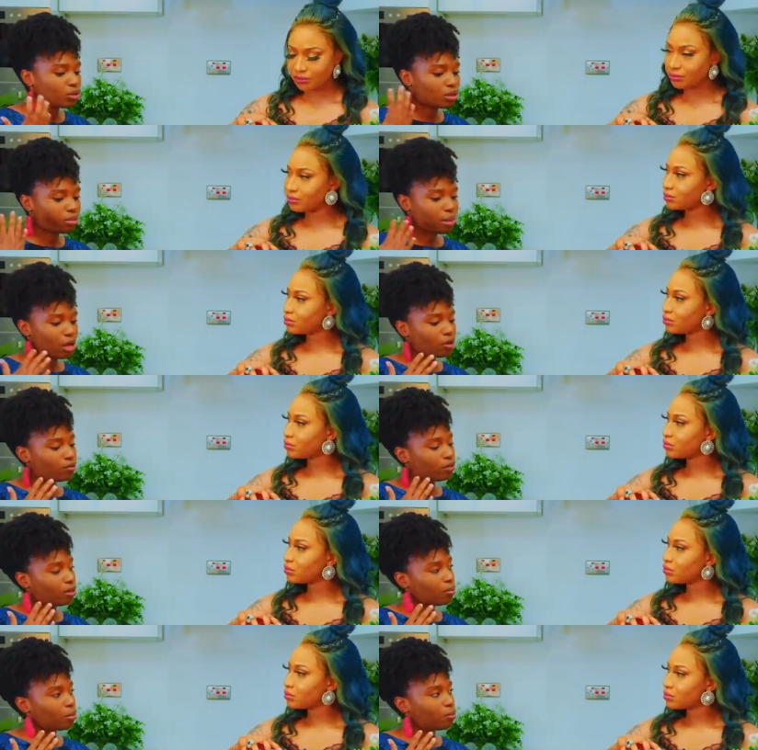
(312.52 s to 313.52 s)
Speaker 1: to the back of
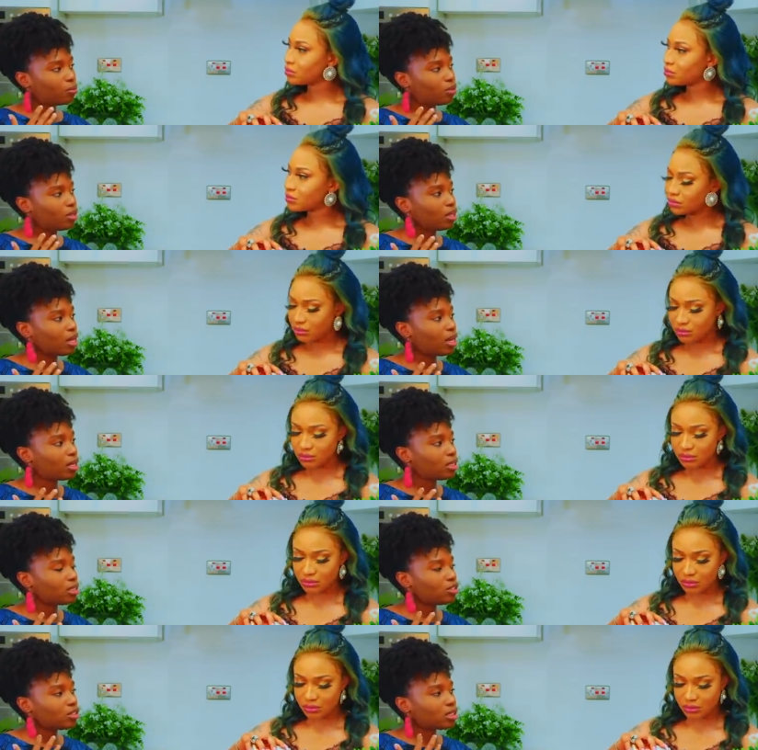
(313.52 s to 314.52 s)
their memory, and
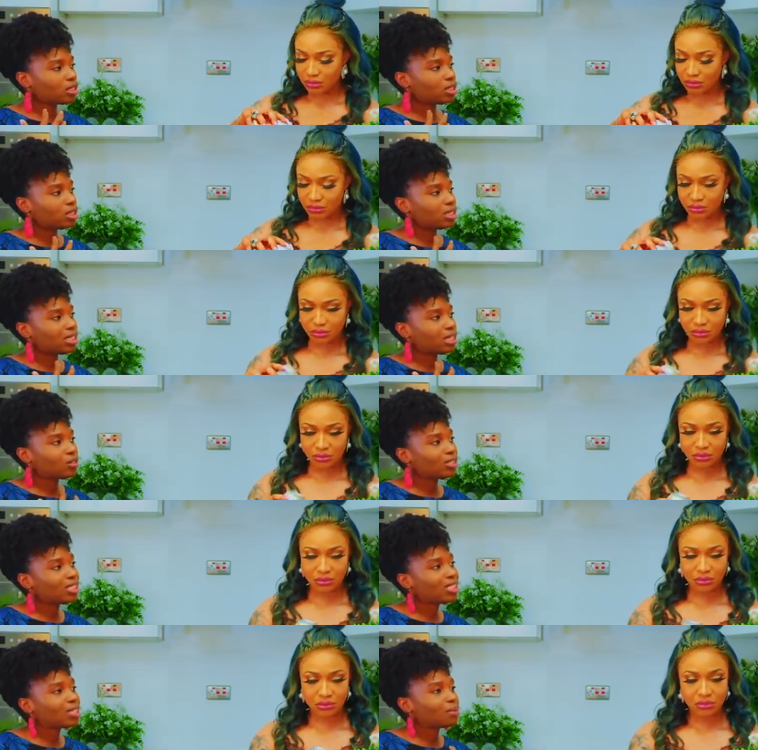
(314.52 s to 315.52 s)
it doesn't now
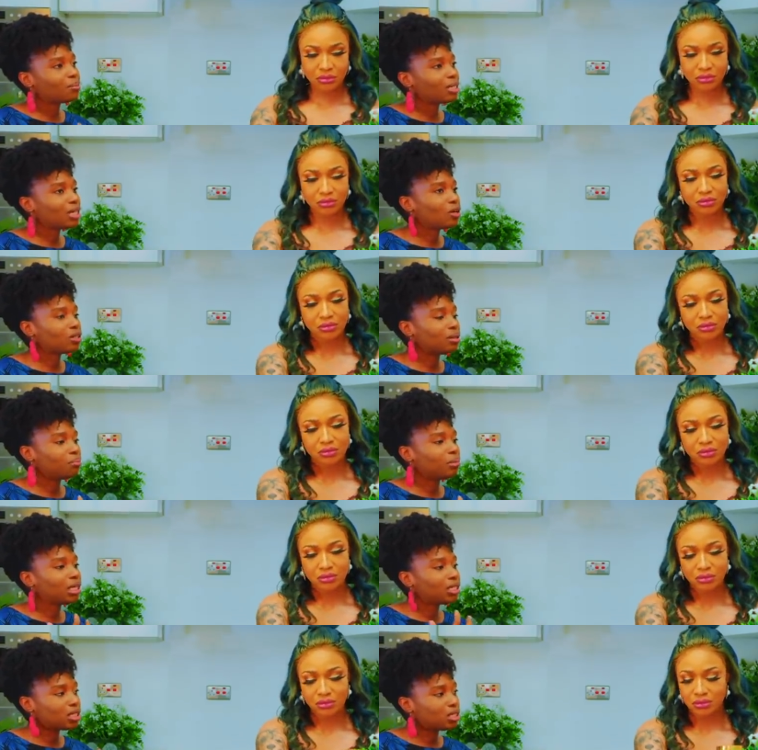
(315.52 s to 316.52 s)
determine how they
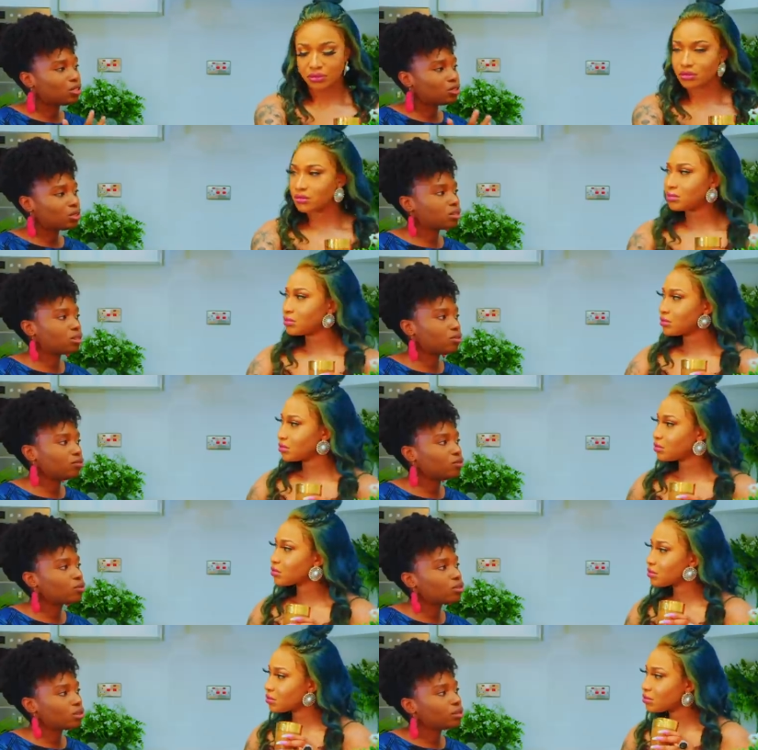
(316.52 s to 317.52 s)
make decisions in the
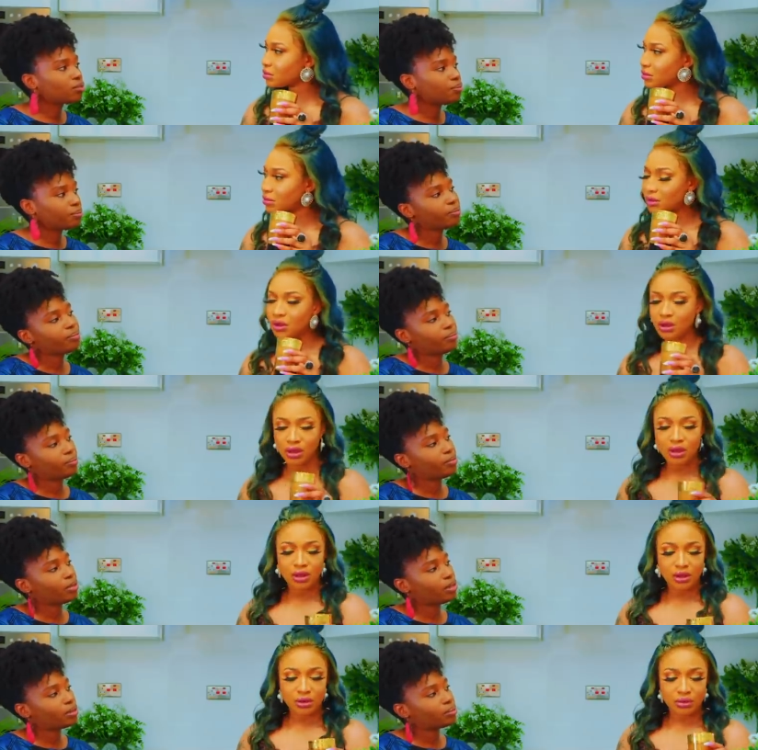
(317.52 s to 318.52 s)
future.
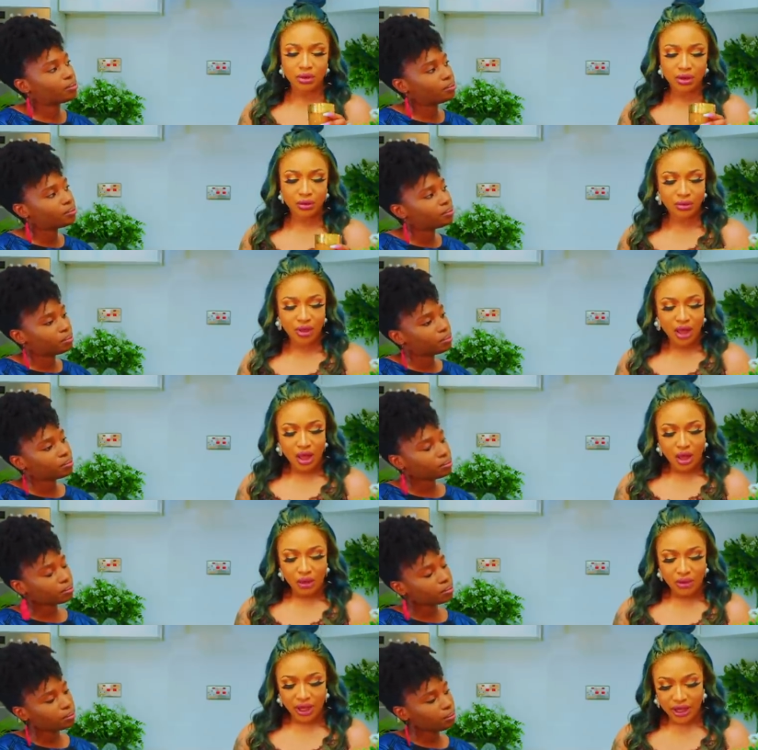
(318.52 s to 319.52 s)
Speaker 2: Oh, wow.
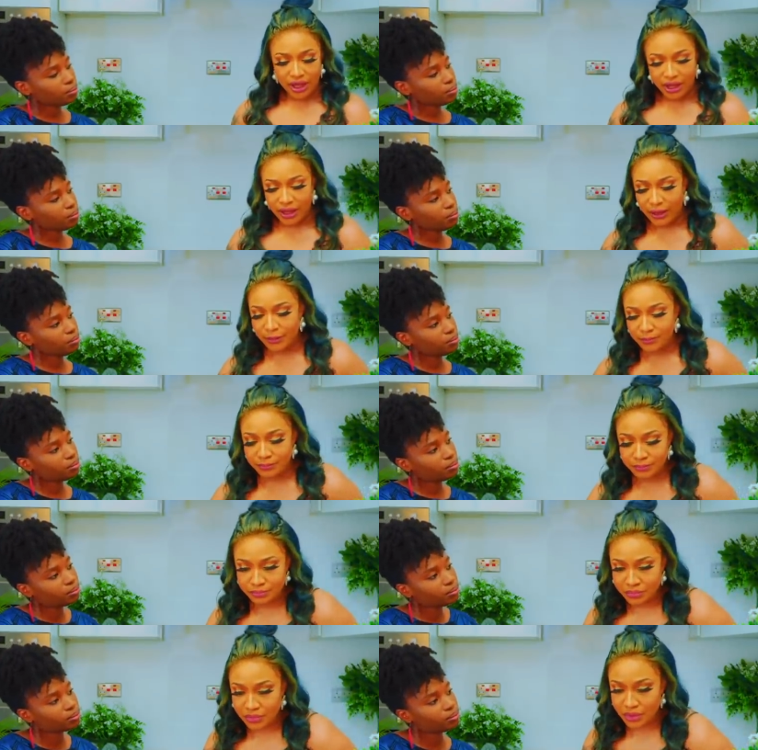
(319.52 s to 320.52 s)
Okay.
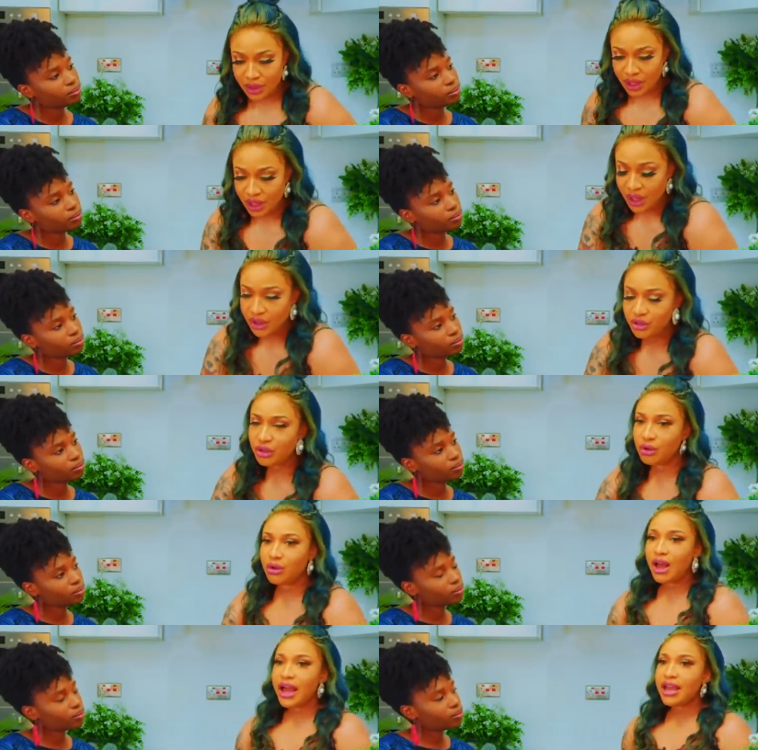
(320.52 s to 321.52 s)
You
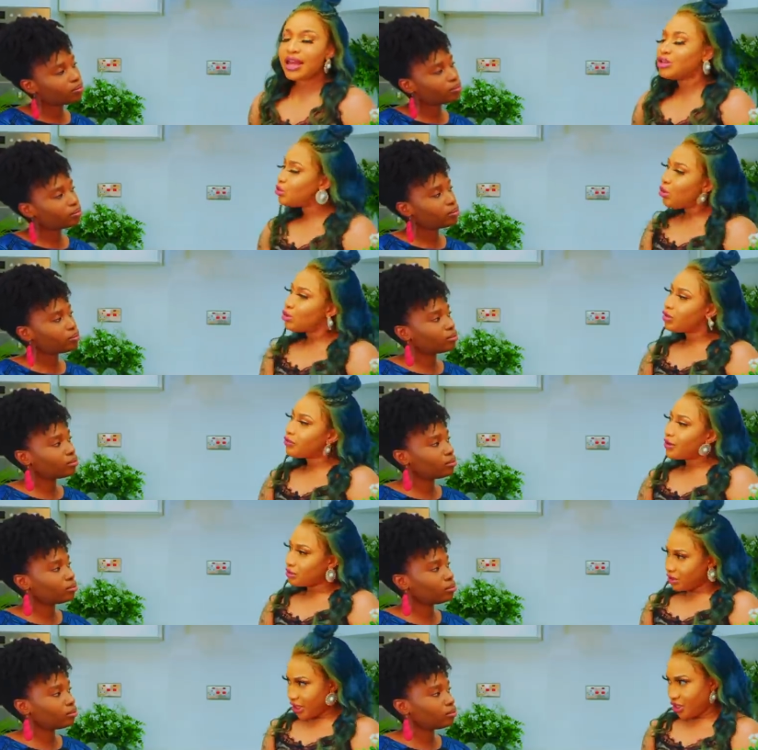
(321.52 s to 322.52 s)
know, I do own a
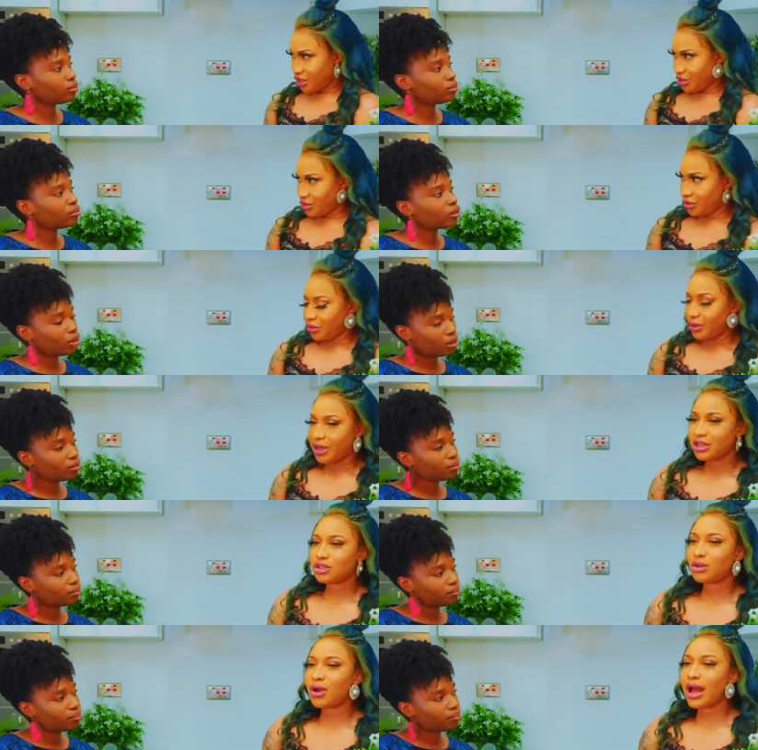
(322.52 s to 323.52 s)
foundation, okay?
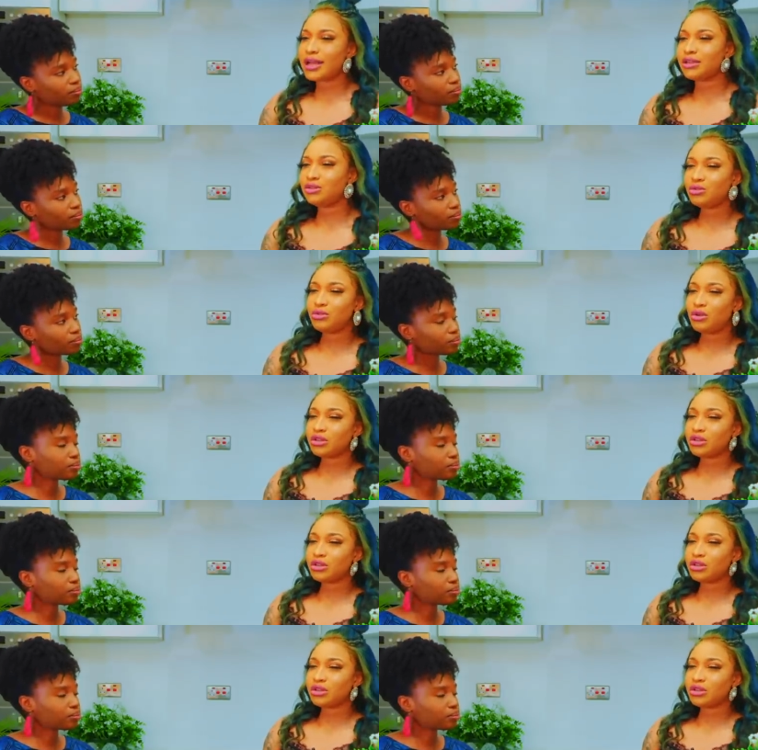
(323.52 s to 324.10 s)
So I do